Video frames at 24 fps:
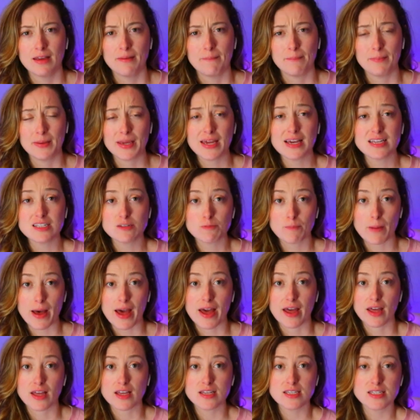Because
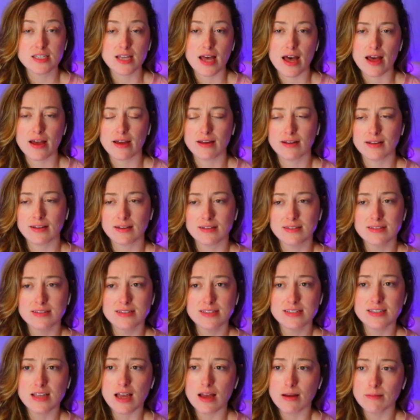Becca said
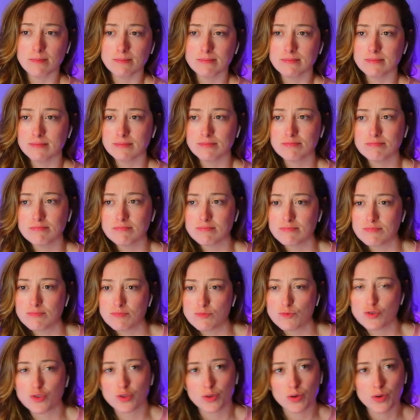some
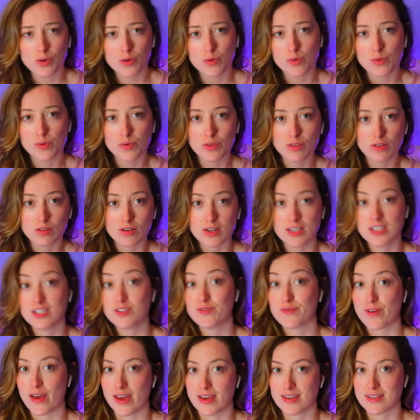truth on his
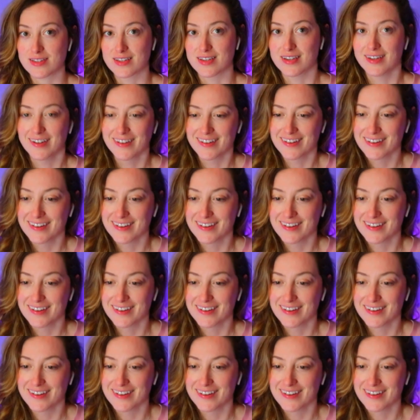face.